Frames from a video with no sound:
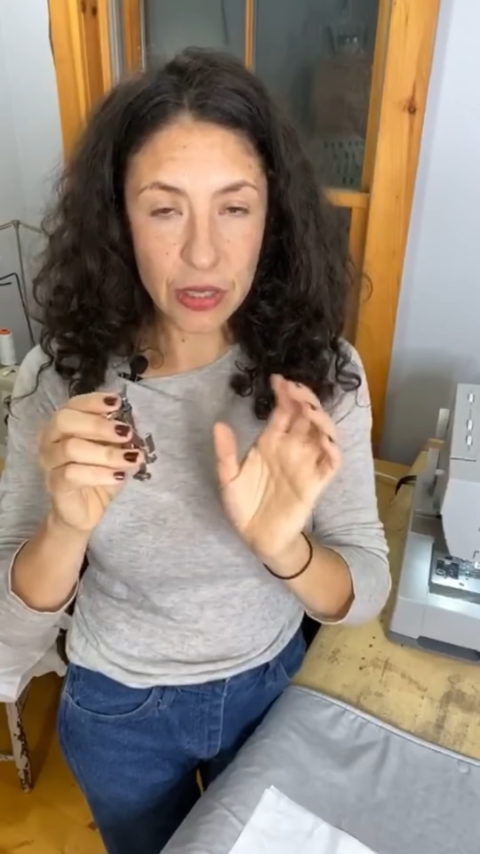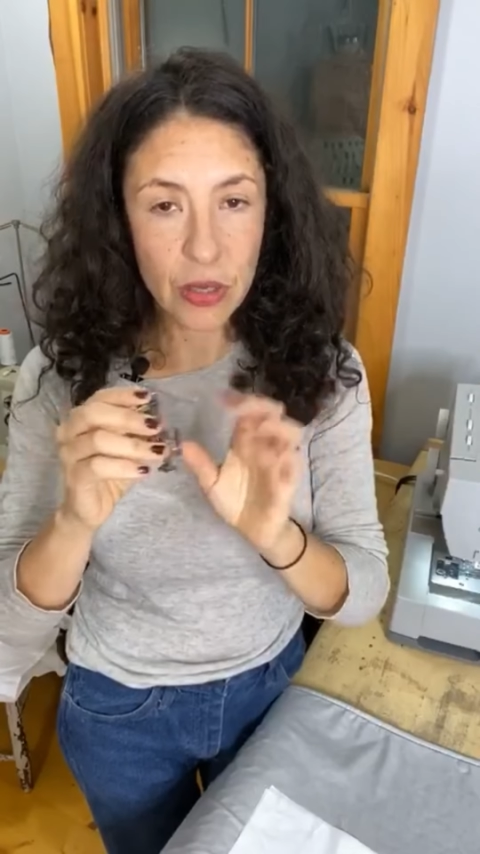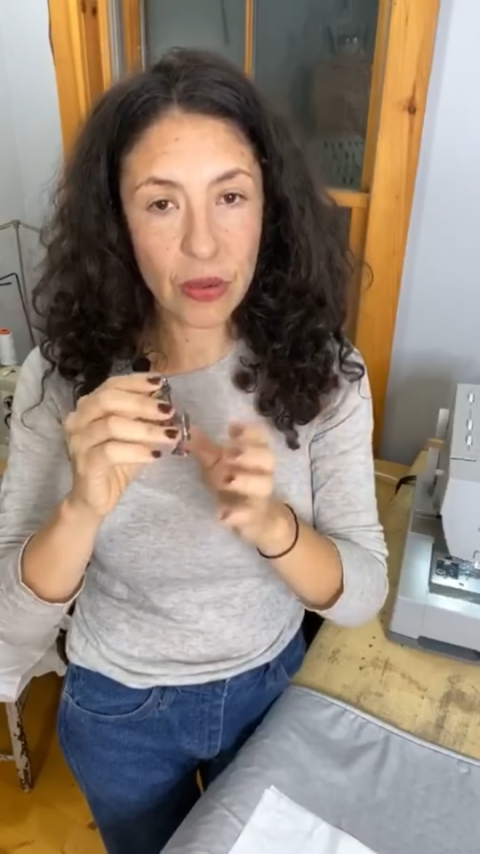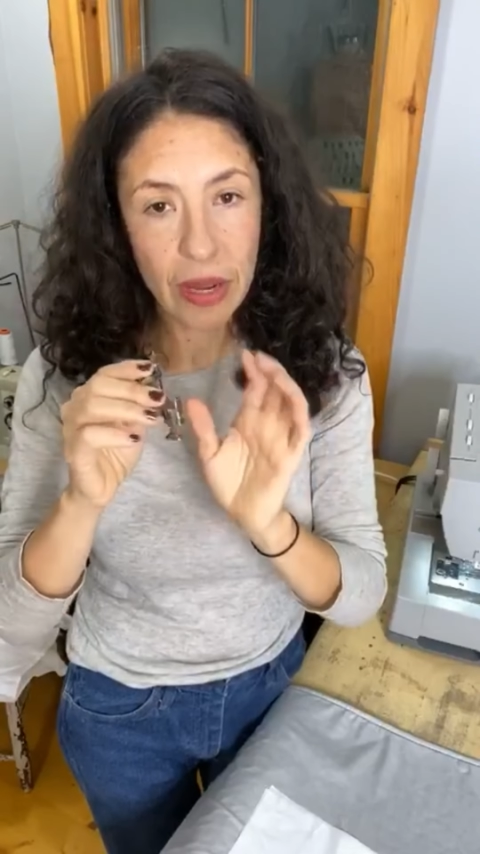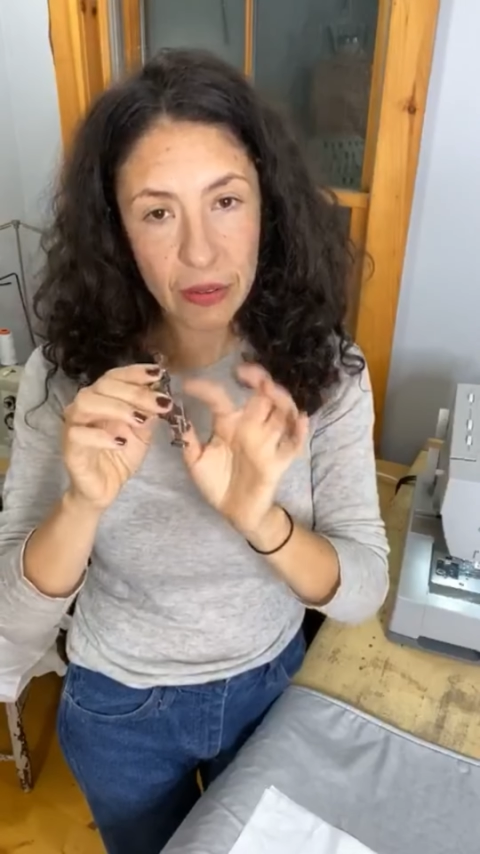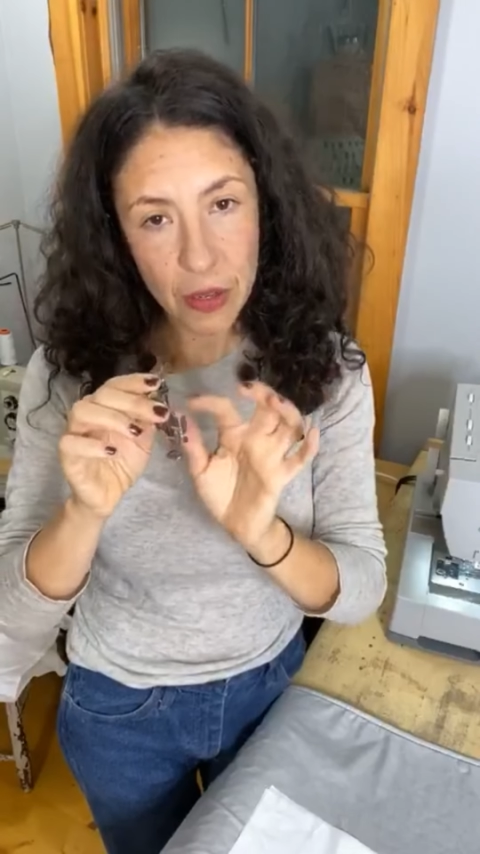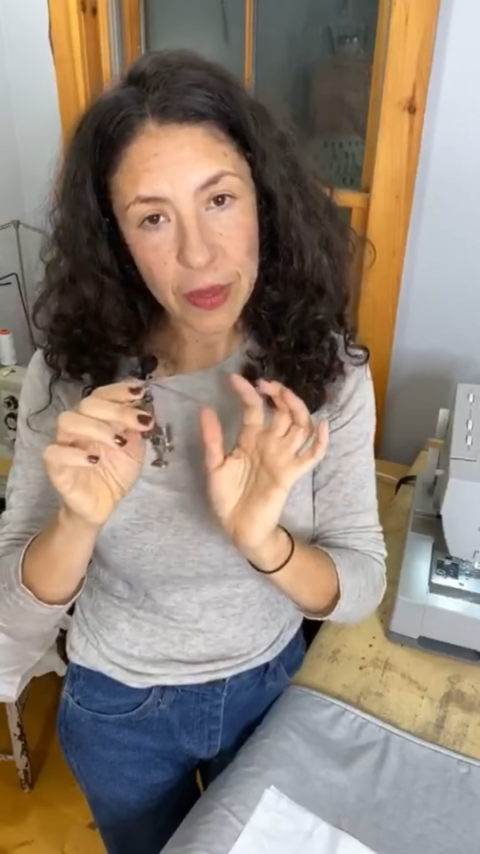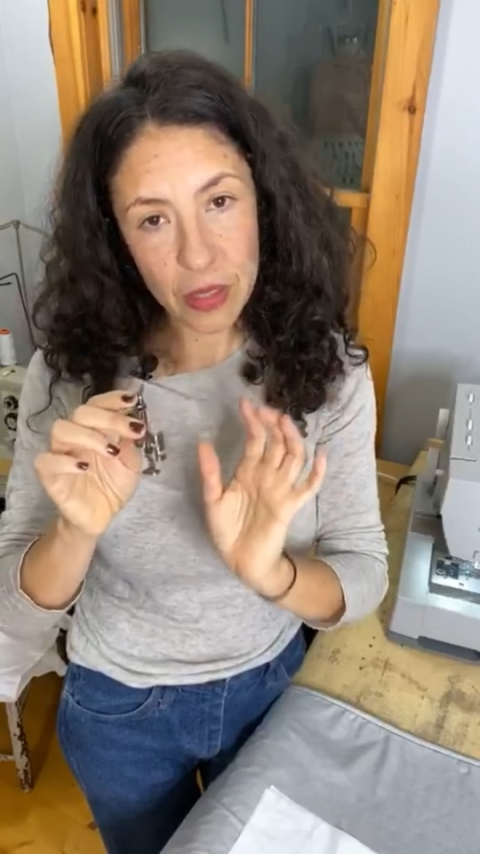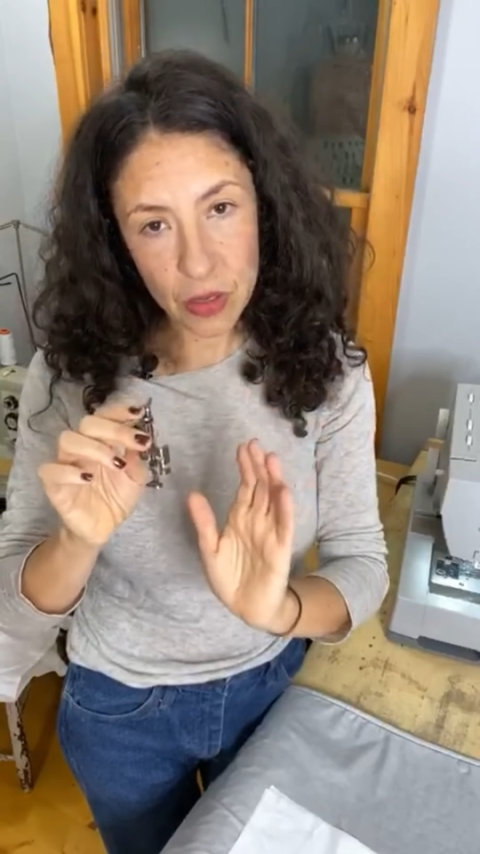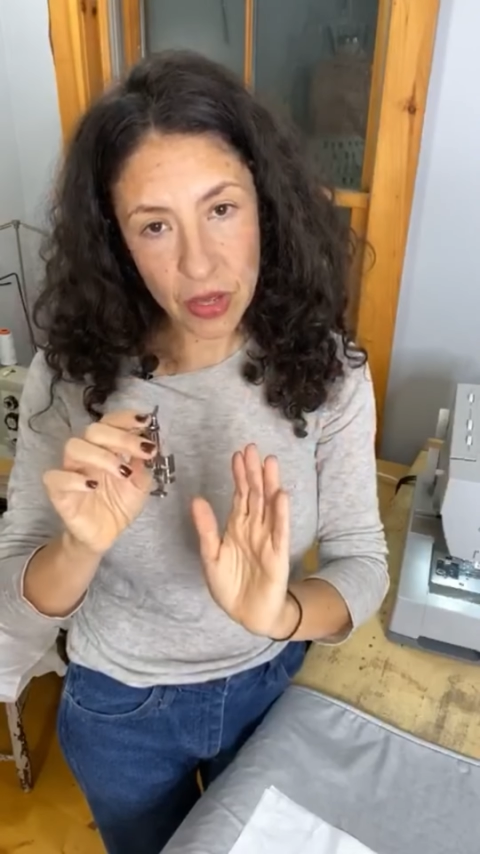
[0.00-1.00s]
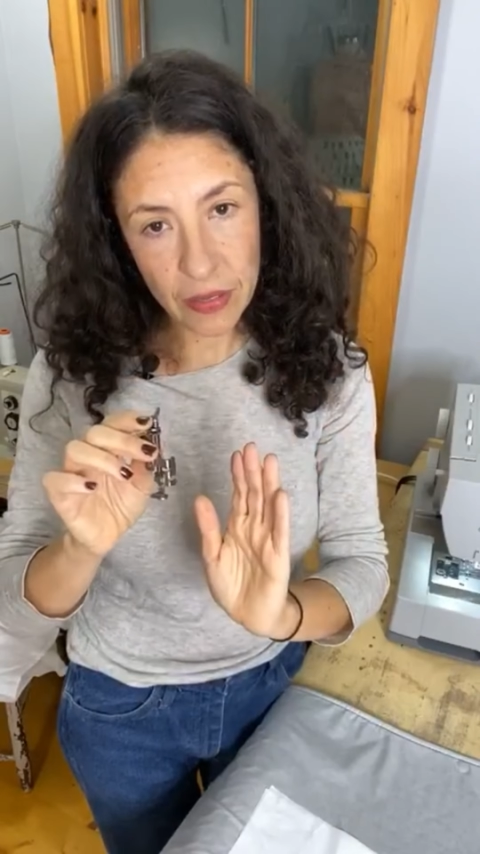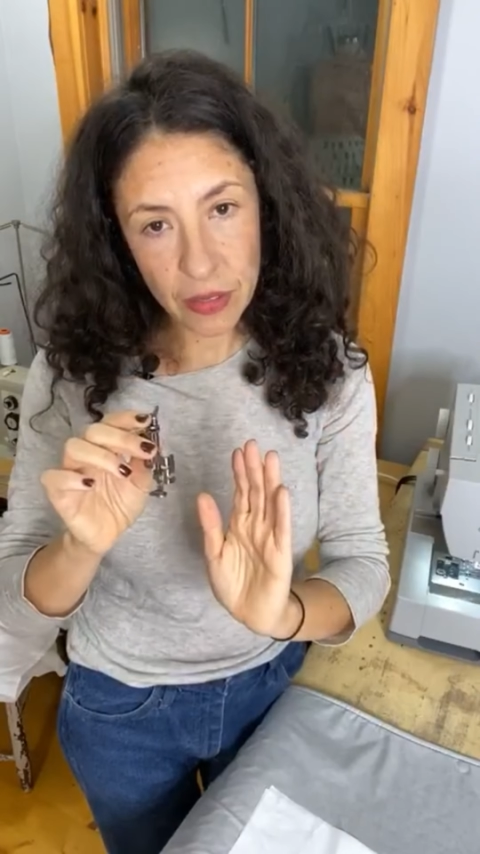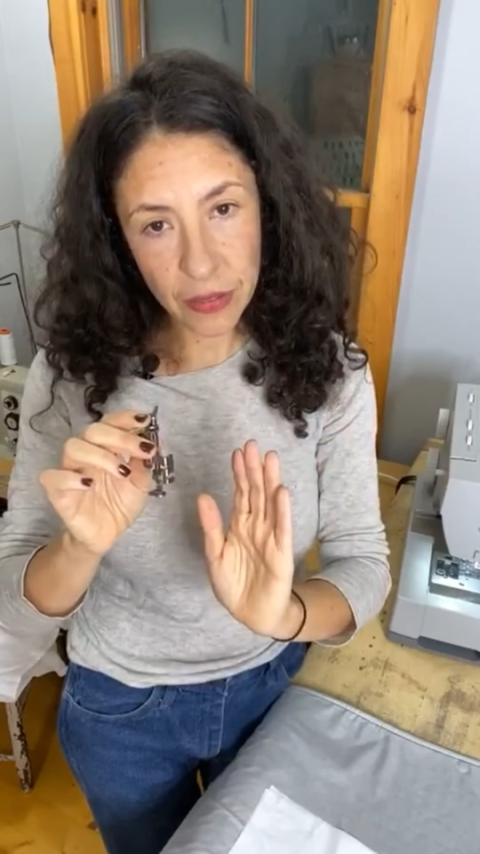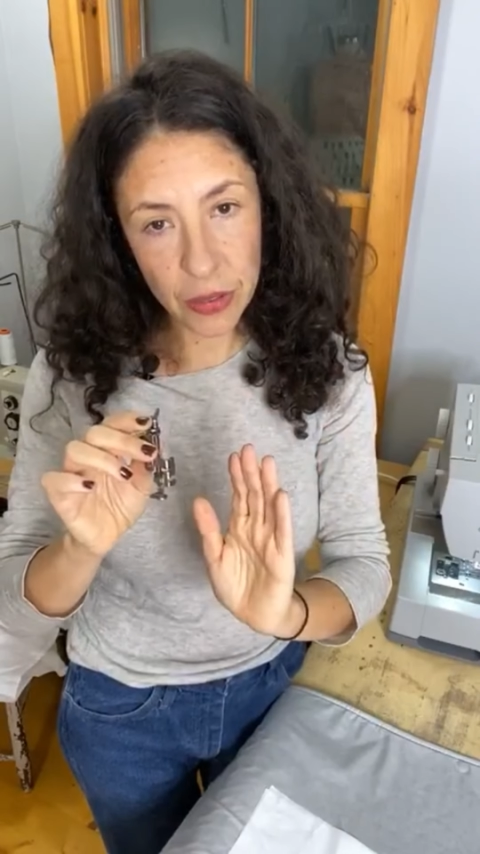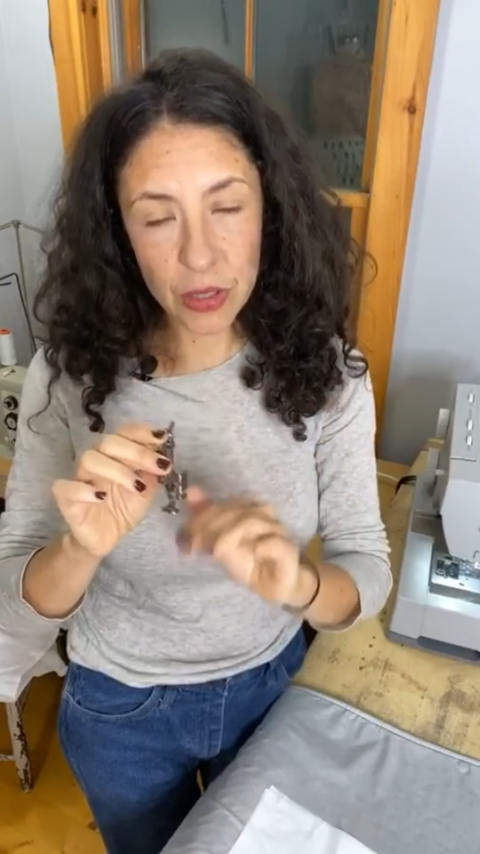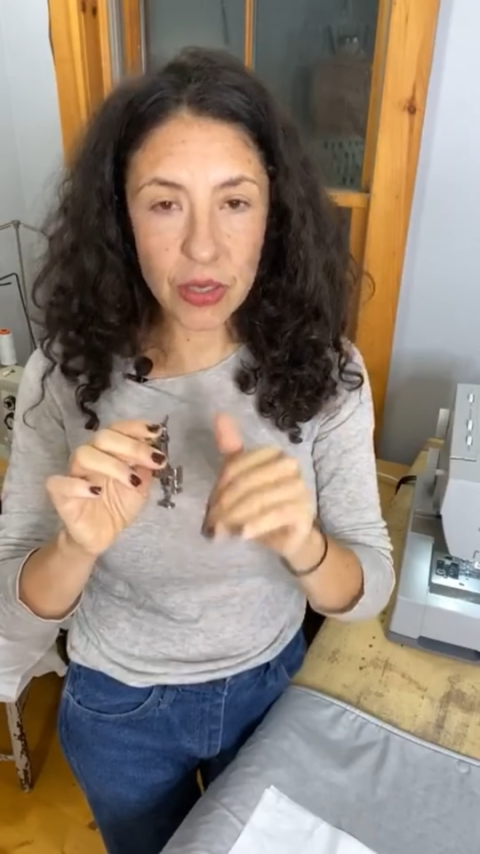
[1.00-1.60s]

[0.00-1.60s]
So I recommend you to have the foot.